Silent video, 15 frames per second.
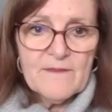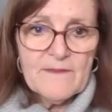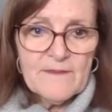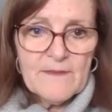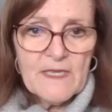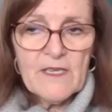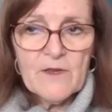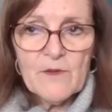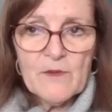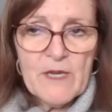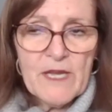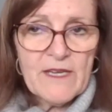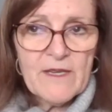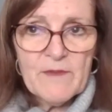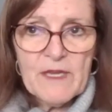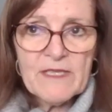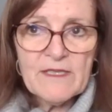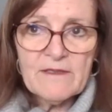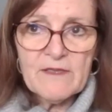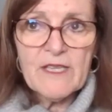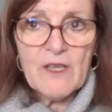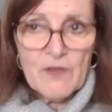
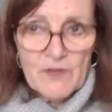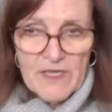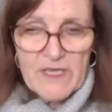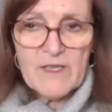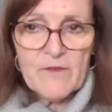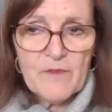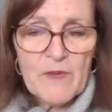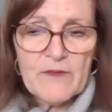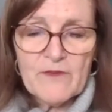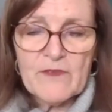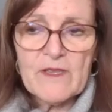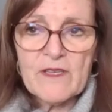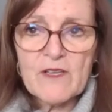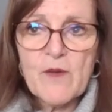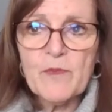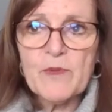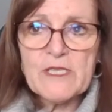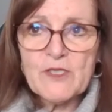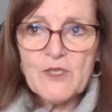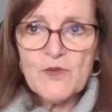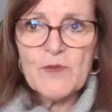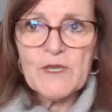and it benefited the company
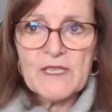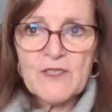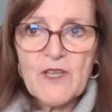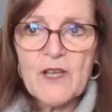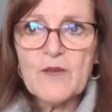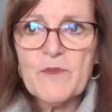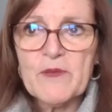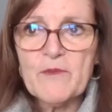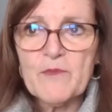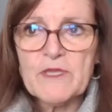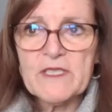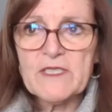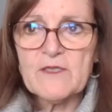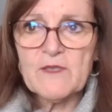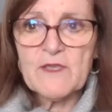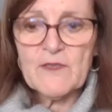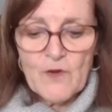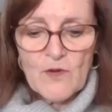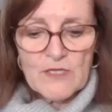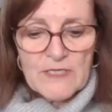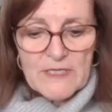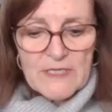too, but I'll talk about the participants
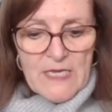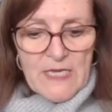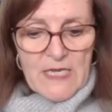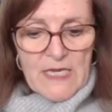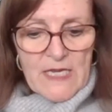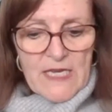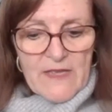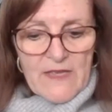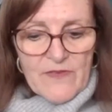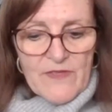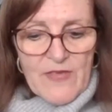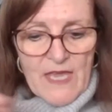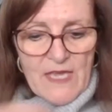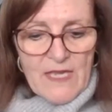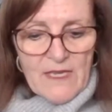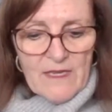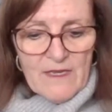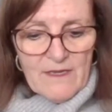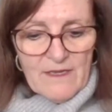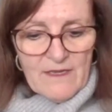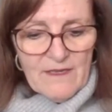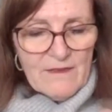first. They
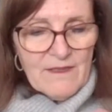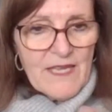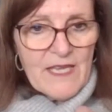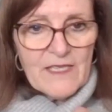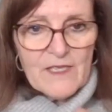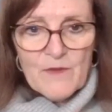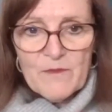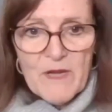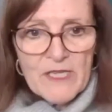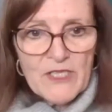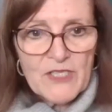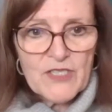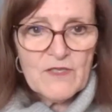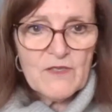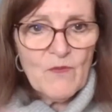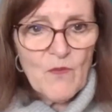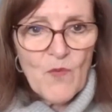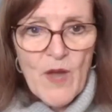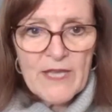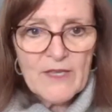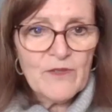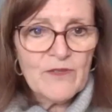gained a much
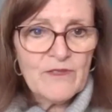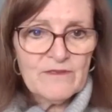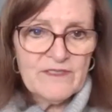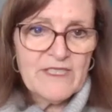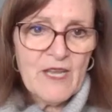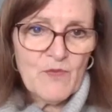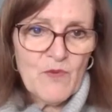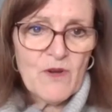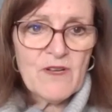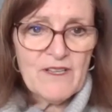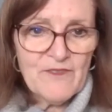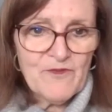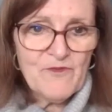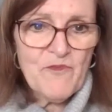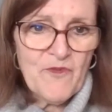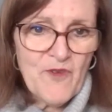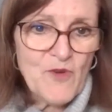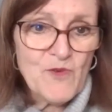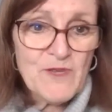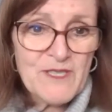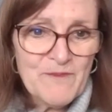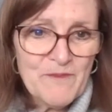wider network of
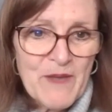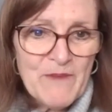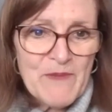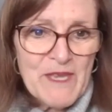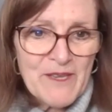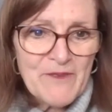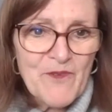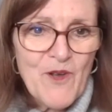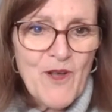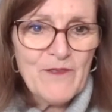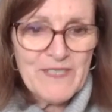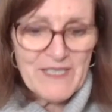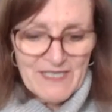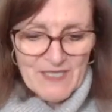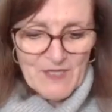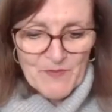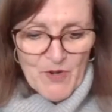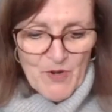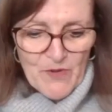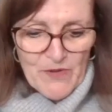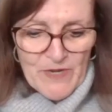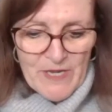folks by being involved in this
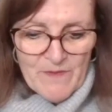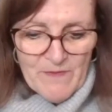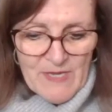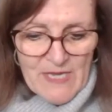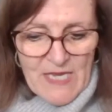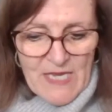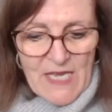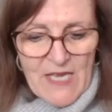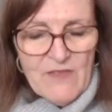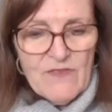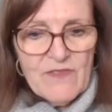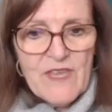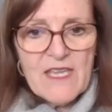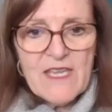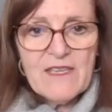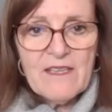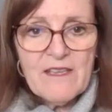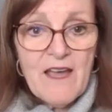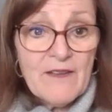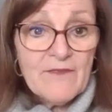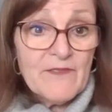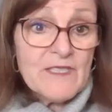program. They
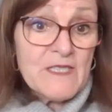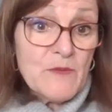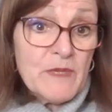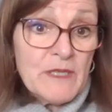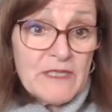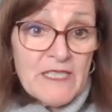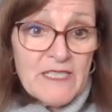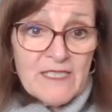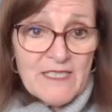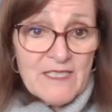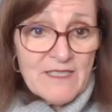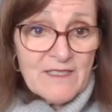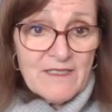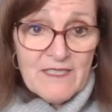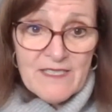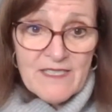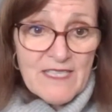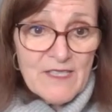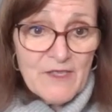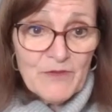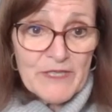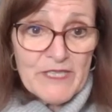got visibility to
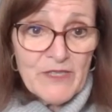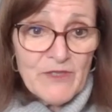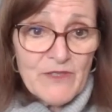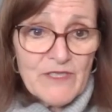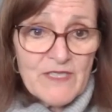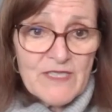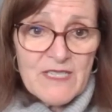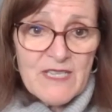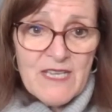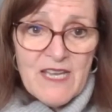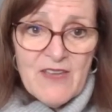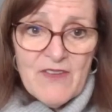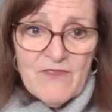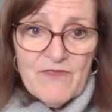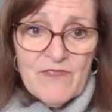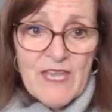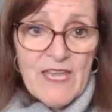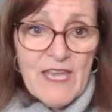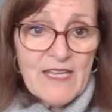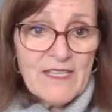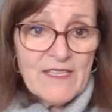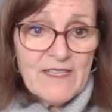senior leaders.
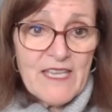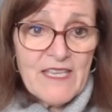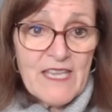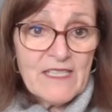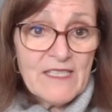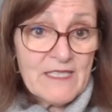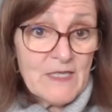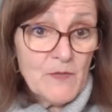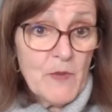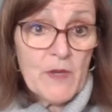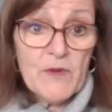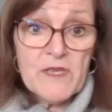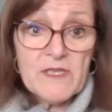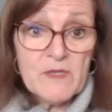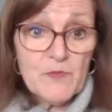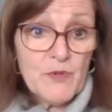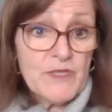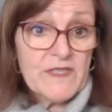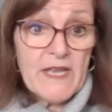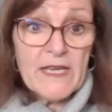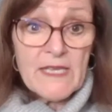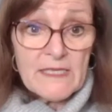They gained experience
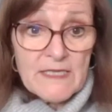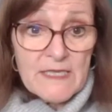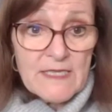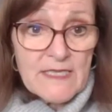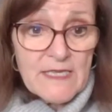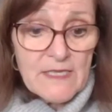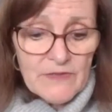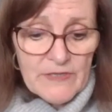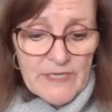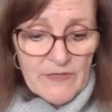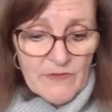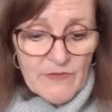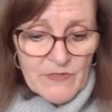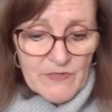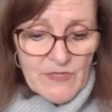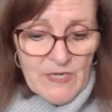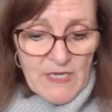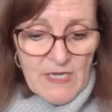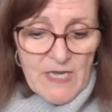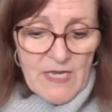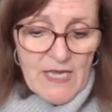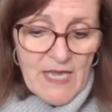presenting to senior leaders,
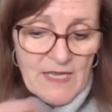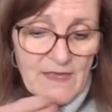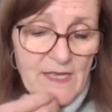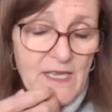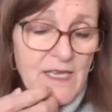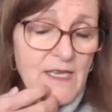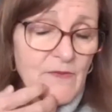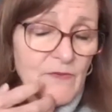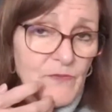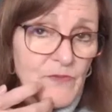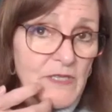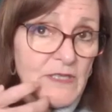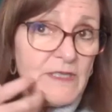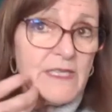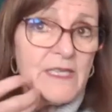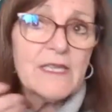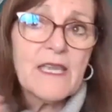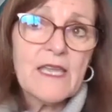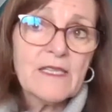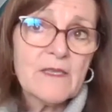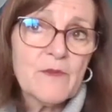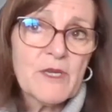and they really
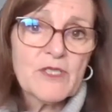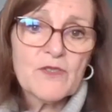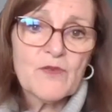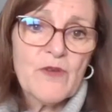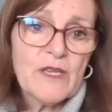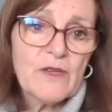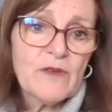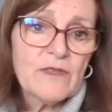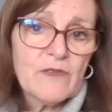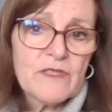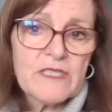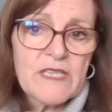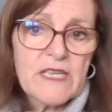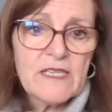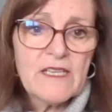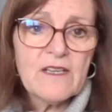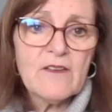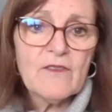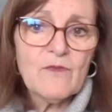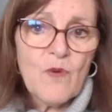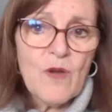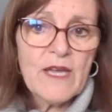gained a much greater understanding
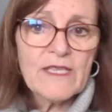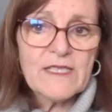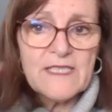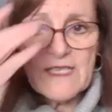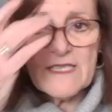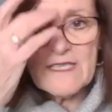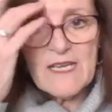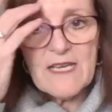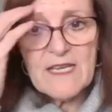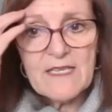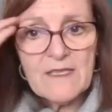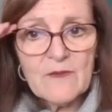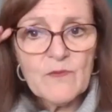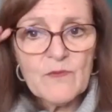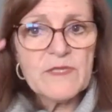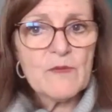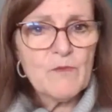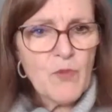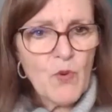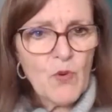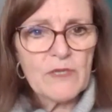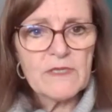of why D&I was
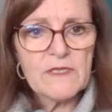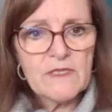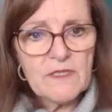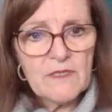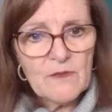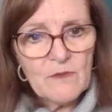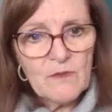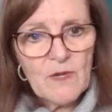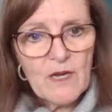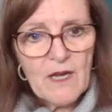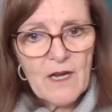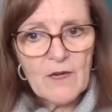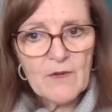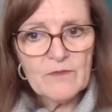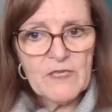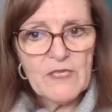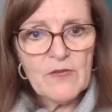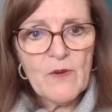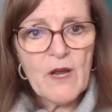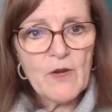important to our